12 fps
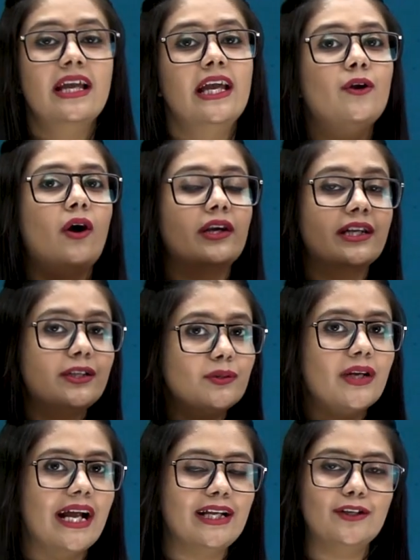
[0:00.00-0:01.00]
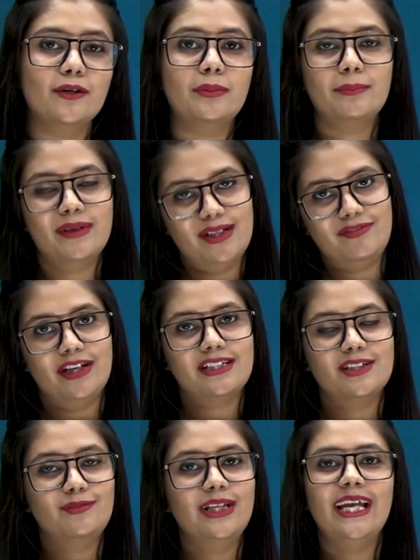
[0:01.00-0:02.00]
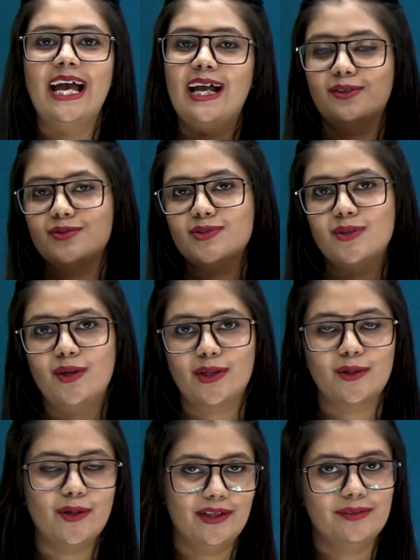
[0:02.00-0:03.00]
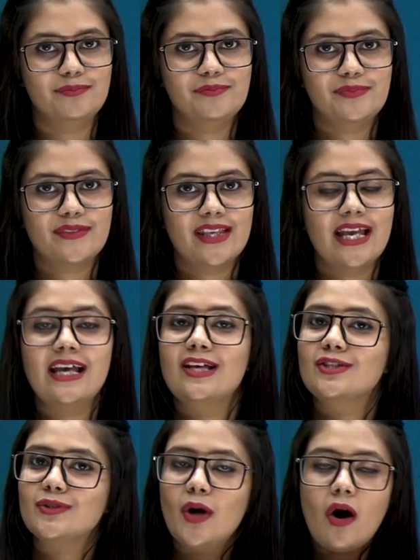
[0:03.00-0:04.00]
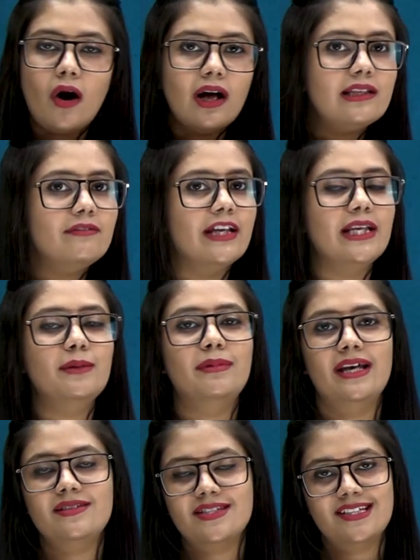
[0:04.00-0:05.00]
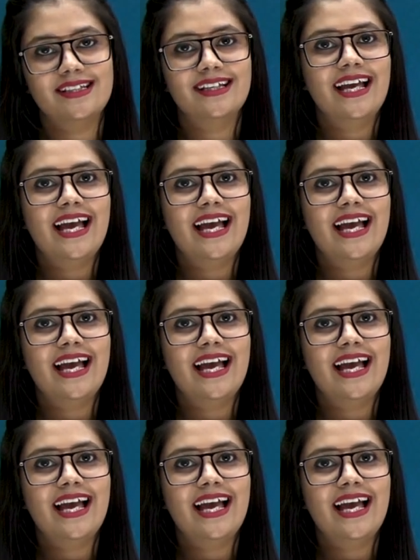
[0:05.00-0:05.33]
in order to write your paper effectively and to score good. So all the very best,